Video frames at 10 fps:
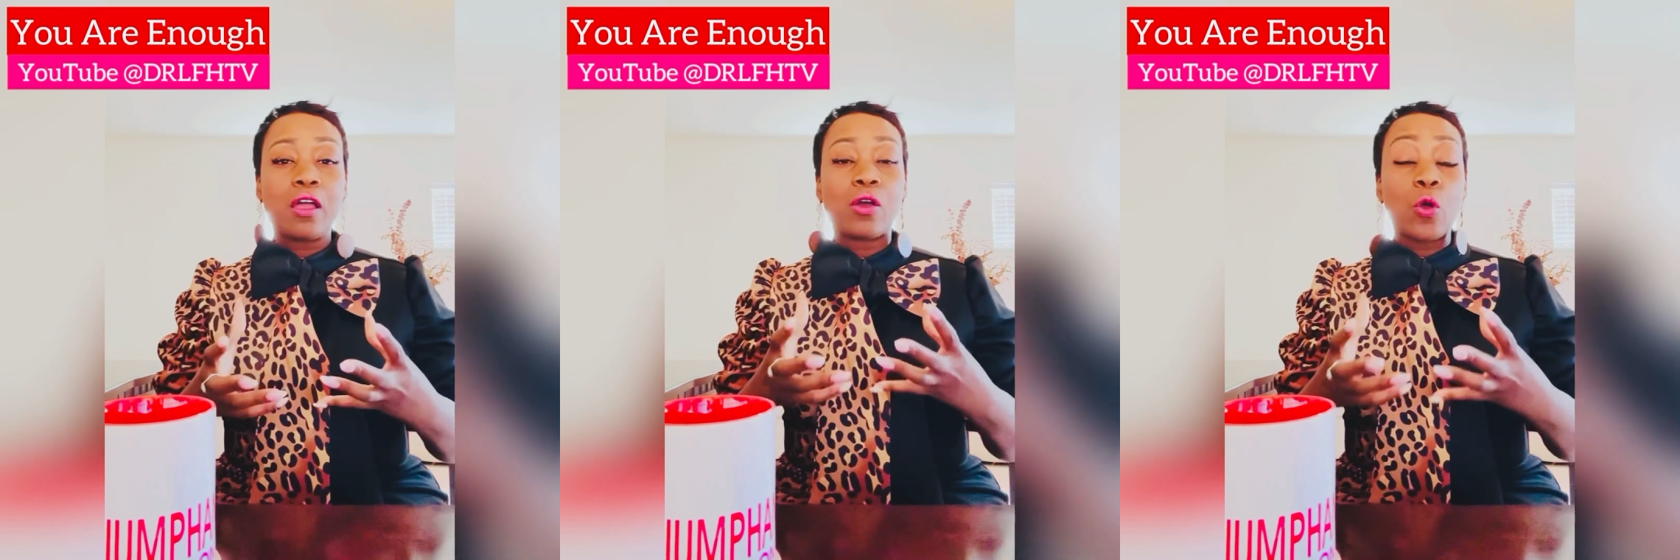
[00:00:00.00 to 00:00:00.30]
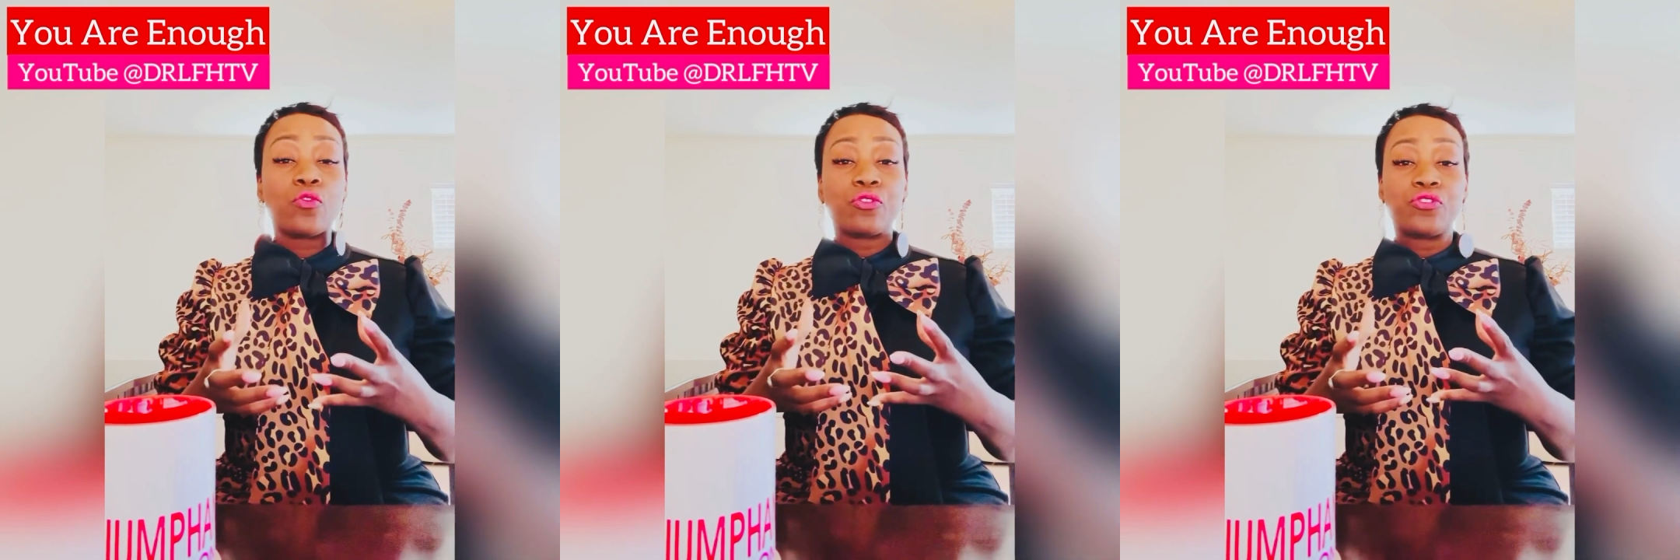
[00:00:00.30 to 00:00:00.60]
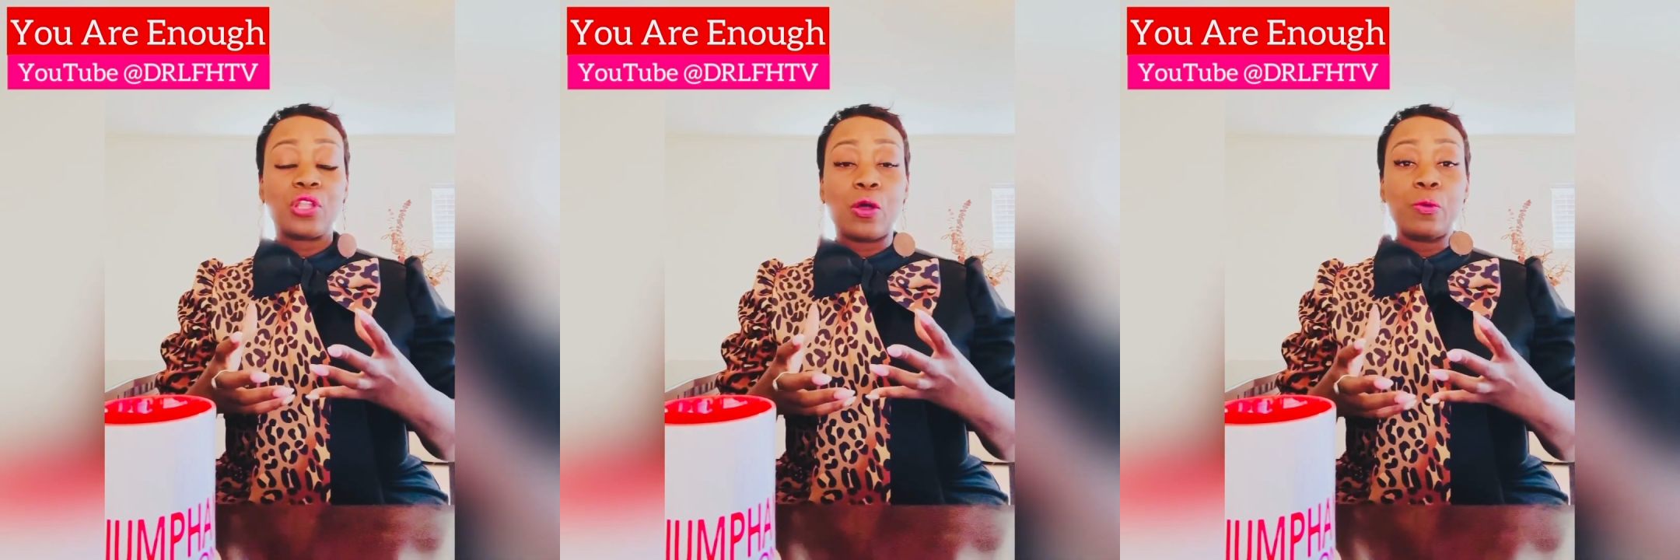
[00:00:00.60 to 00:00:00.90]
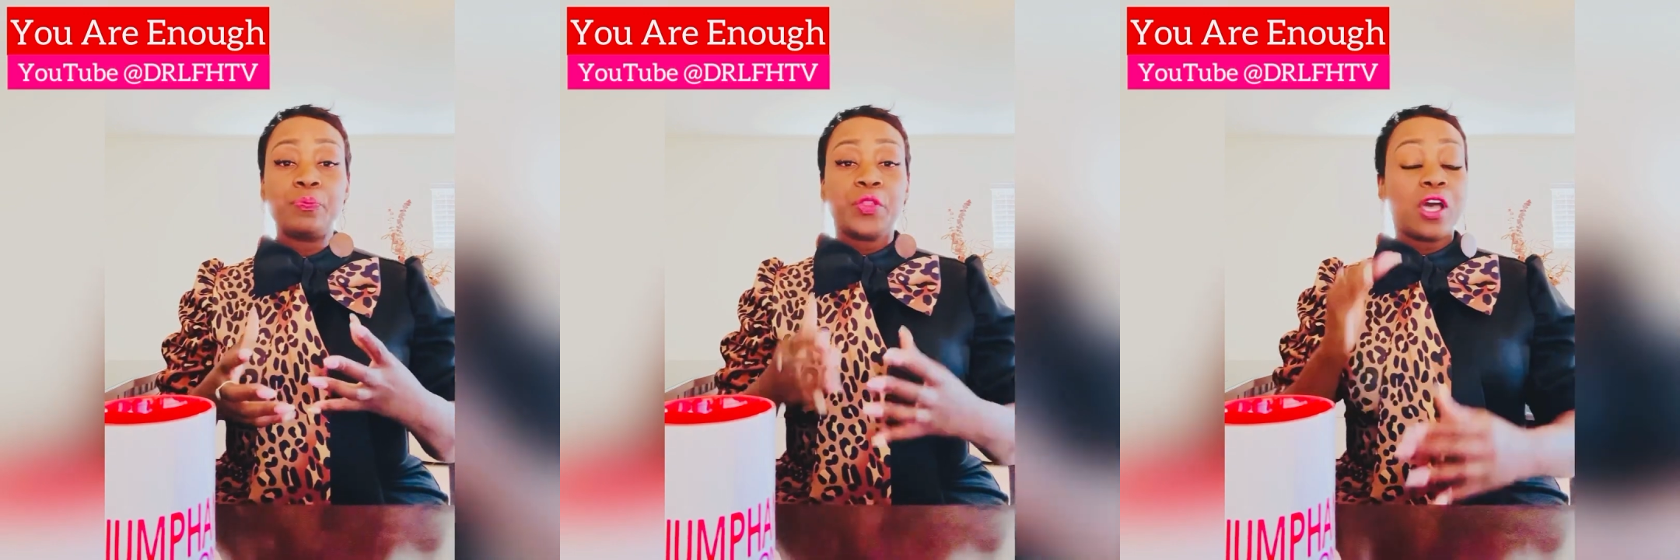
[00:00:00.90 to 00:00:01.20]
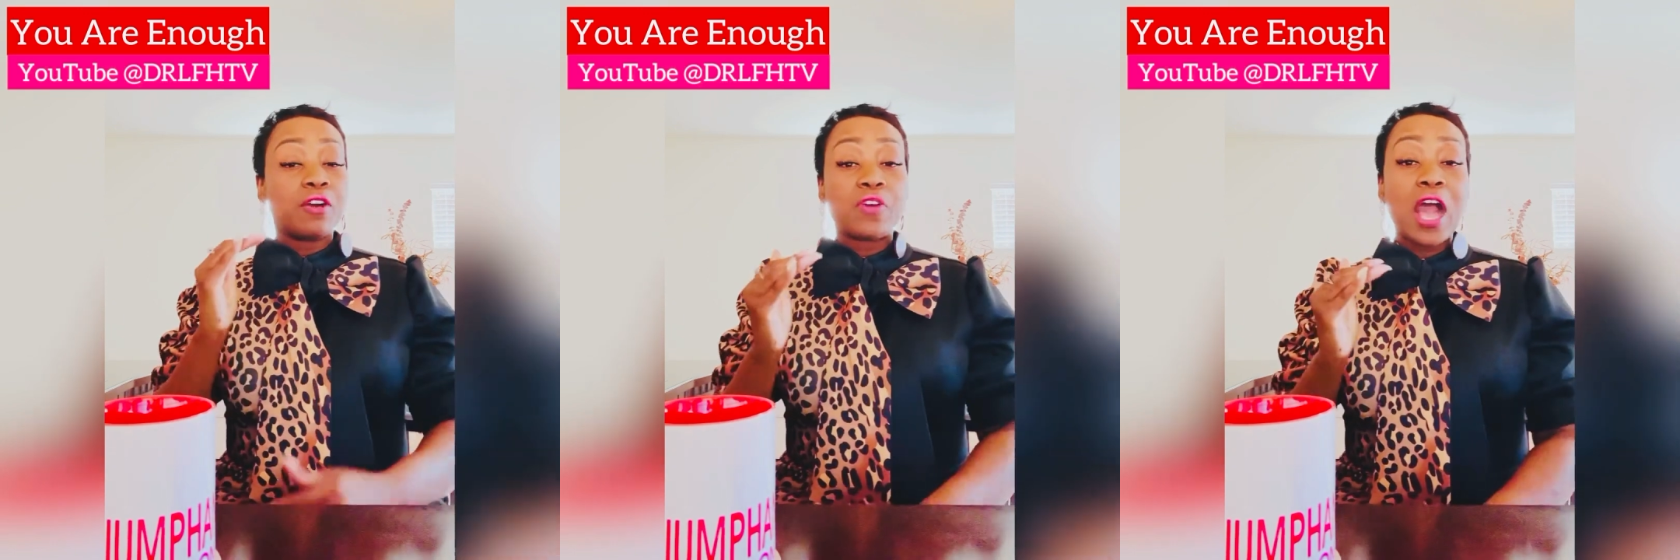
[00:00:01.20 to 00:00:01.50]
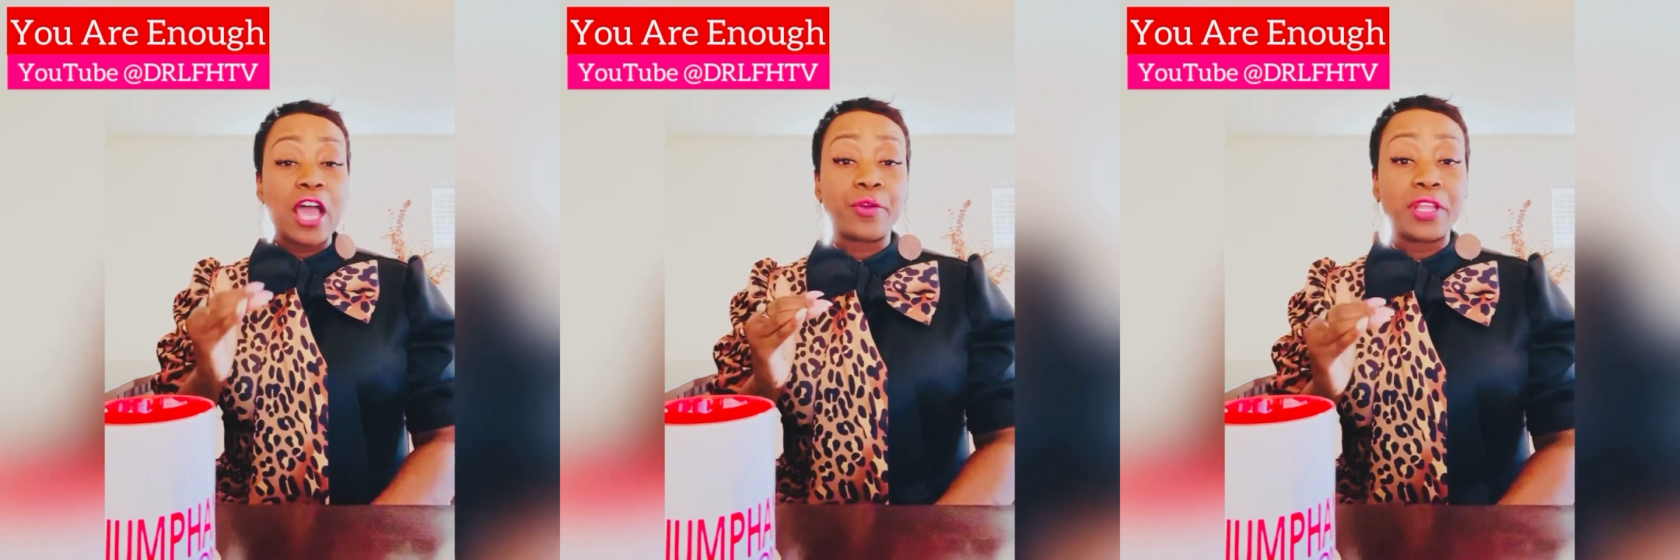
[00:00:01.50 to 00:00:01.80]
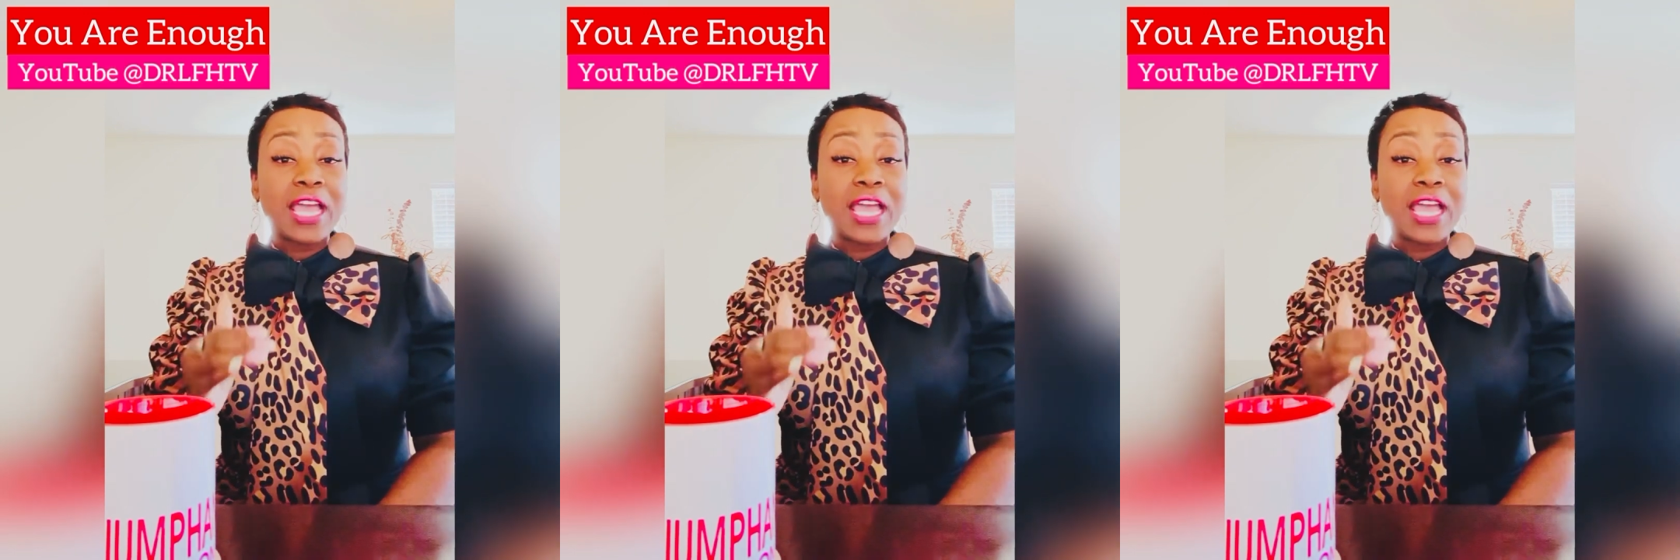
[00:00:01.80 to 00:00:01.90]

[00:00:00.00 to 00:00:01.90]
overflow of honoring